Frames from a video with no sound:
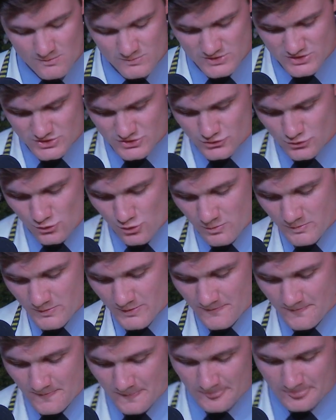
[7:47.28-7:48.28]
This is Thor,
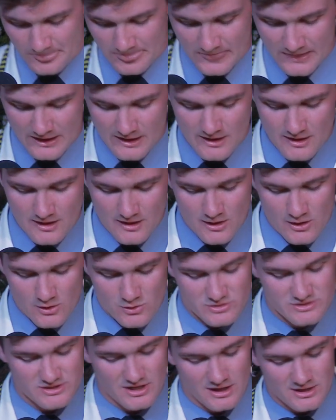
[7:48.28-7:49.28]

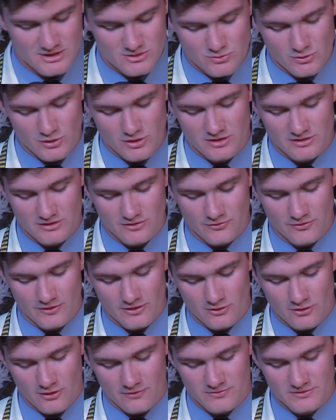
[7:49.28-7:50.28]
whose tireless work in the
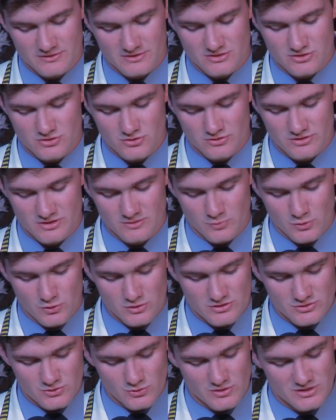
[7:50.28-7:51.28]
front office ensures the
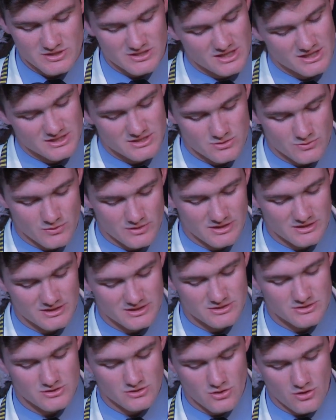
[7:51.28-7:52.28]
boarders always get to where they
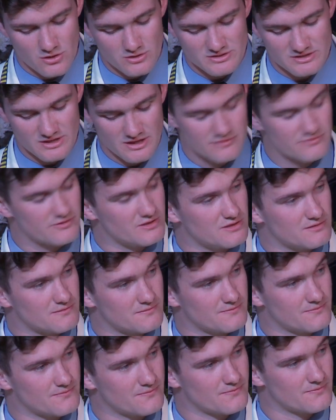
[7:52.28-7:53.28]
need to go safely,
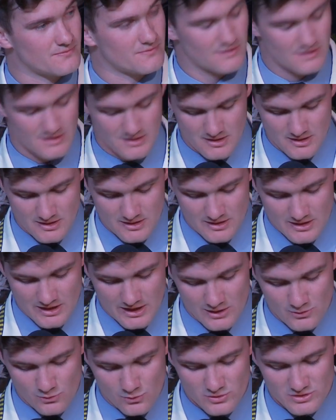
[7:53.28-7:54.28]

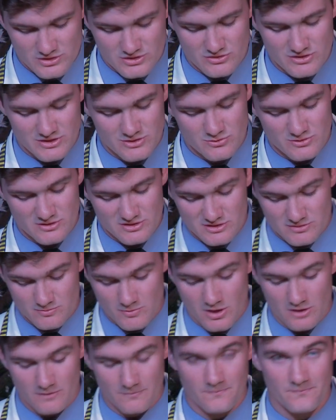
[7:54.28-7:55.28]
and always greets with a
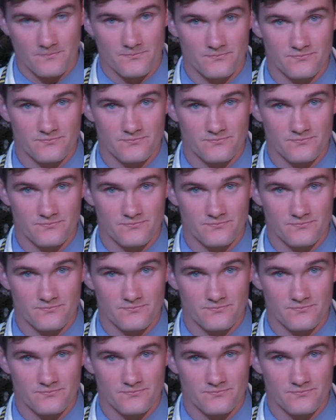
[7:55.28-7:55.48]
smile.